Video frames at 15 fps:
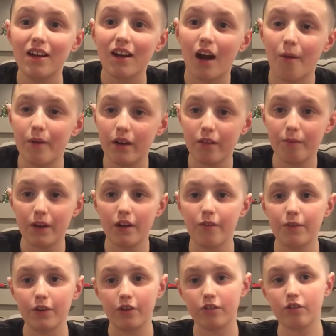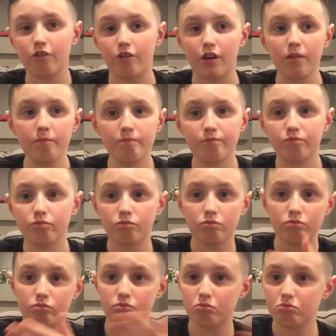comment on the video if you disagree.
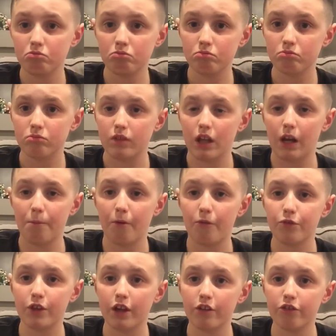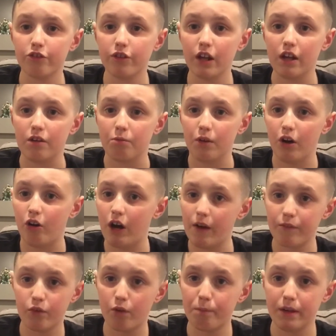And I perfectly understand. We all have
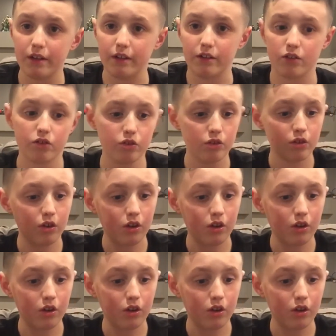our opinions.